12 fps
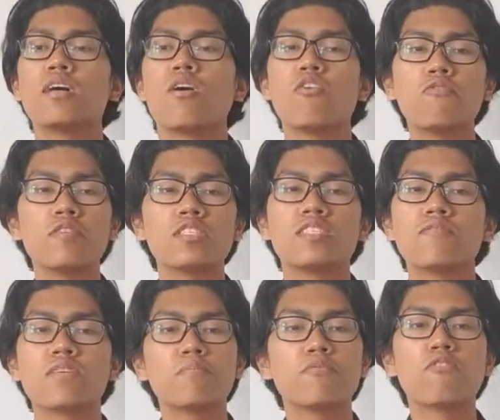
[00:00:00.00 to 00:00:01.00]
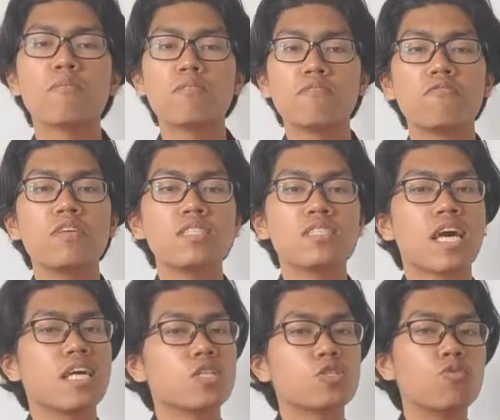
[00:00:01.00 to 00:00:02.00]
offers several performance fixes
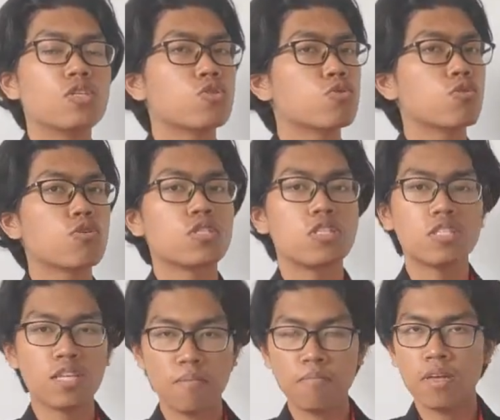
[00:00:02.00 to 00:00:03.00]
and tweaks to your system